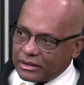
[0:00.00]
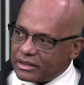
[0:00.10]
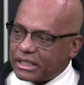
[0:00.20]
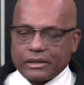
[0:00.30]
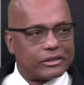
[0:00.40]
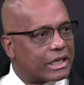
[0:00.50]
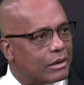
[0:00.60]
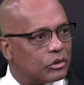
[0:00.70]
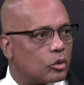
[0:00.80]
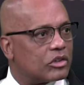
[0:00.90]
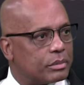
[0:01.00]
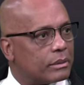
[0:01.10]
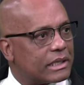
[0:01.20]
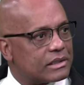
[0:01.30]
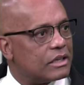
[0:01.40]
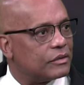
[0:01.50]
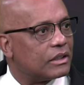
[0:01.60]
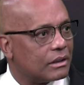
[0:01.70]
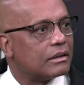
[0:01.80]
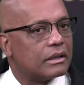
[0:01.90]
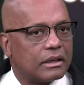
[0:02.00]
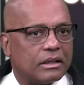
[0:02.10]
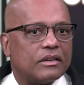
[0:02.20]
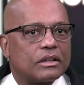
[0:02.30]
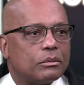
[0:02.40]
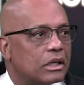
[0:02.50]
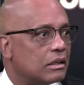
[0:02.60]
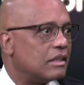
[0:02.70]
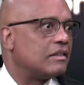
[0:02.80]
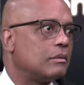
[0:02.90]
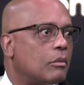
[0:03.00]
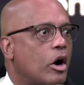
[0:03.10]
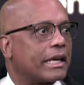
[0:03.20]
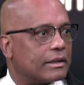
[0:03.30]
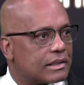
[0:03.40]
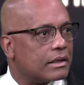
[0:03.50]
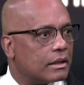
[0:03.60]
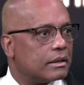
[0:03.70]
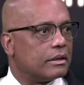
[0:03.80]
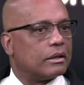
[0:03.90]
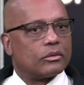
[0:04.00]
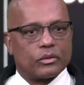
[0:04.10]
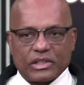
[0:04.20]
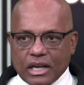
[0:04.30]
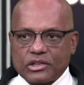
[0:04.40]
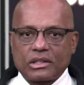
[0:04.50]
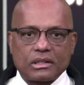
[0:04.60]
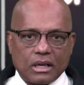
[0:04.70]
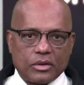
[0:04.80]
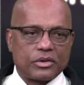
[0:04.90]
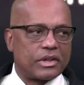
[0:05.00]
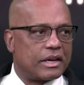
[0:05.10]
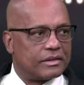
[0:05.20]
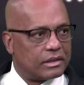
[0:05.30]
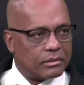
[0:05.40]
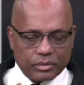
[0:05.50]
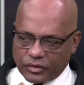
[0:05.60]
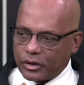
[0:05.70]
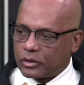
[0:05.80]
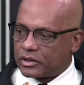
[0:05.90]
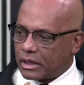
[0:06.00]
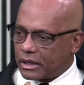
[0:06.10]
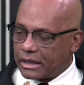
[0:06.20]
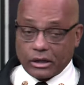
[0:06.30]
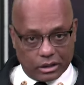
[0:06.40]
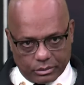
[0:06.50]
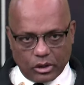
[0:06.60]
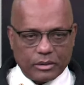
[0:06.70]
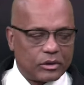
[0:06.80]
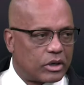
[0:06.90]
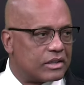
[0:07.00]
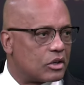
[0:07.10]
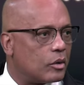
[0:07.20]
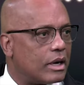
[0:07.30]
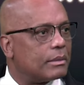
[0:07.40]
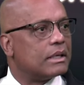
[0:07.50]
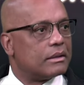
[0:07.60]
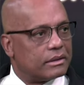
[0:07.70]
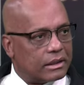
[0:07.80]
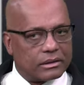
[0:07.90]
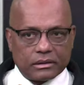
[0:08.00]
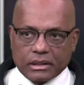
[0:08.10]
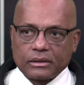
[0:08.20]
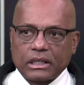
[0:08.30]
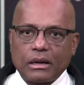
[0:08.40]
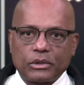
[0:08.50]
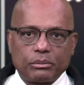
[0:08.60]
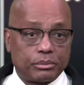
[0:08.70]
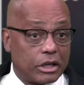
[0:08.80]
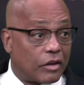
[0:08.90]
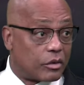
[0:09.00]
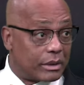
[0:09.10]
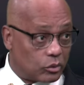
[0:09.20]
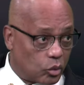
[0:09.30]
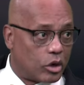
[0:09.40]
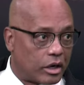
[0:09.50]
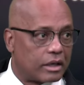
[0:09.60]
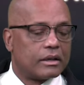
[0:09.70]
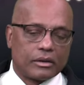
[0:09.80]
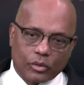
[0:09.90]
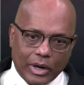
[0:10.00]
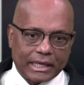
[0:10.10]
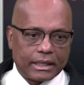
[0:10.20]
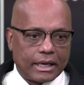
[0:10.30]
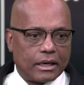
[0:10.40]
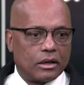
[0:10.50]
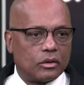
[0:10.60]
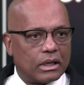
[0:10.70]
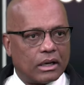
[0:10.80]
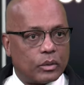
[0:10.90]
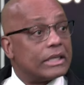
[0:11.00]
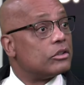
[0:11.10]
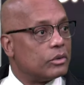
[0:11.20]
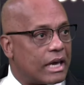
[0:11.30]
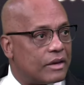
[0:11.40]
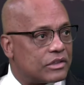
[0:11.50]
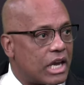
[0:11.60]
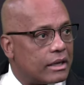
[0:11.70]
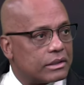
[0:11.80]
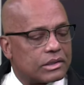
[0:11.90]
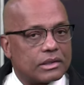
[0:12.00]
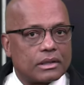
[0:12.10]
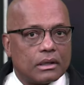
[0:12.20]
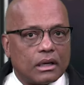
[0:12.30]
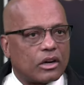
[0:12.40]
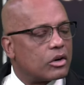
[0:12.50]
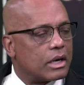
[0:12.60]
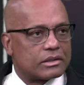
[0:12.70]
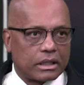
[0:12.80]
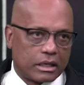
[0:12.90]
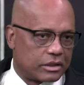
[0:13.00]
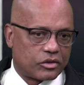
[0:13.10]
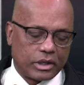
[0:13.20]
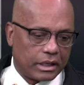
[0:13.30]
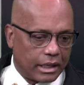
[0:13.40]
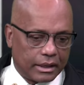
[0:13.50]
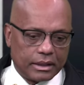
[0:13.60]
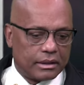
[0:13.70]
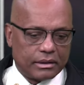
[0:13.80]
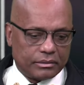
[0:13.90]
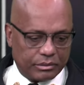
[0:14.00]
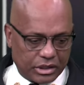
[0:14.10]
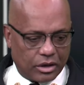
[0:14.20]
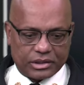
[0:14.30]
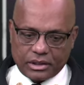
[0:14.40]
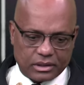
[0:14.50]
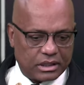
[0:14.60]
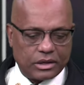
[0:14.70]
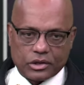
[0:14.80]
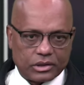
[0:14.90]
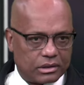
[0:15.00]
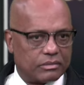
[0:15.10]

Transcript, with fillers: tend to come towards public safety in these markets. You know, recessions and other things that folks and unemployment rates go up, they tend to come to government work. Right now, we do have challenges across the country. Nurses, teachers,